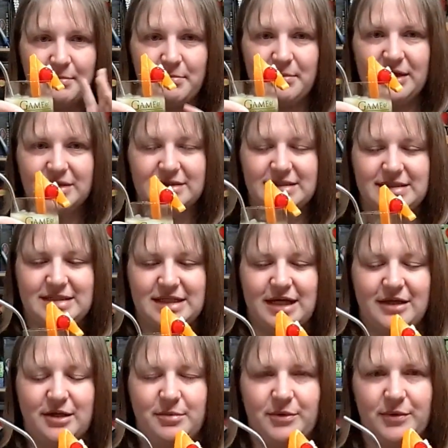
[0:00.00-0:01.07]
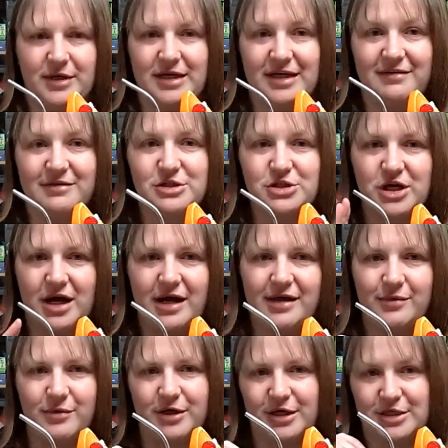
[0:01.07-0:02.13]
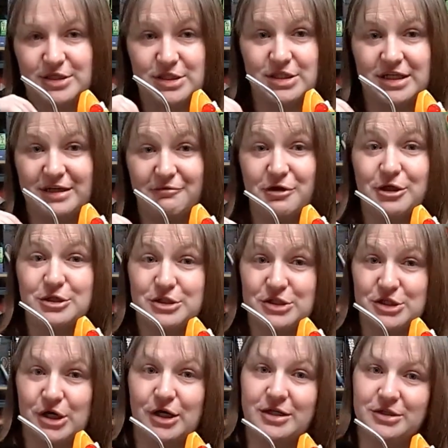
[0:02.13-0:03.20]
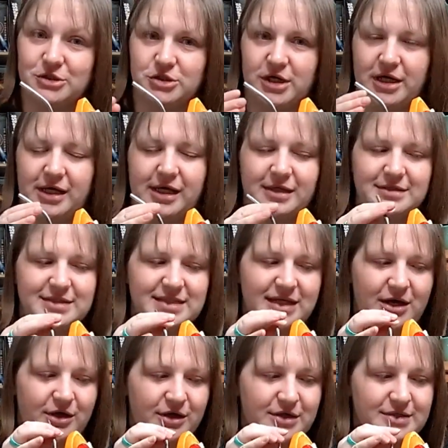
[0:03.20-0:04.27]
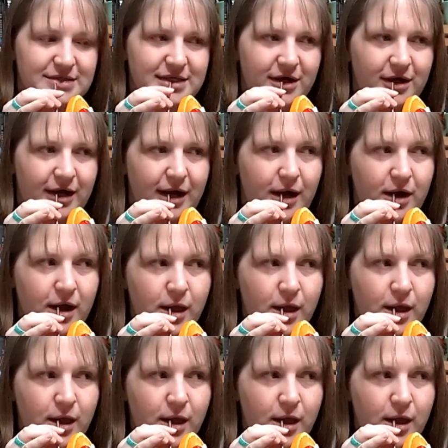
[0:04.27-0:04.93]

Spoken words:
melded together, but we're going to give it a try. Then we're going to give it a good stir and try it again and see how it goes. All right.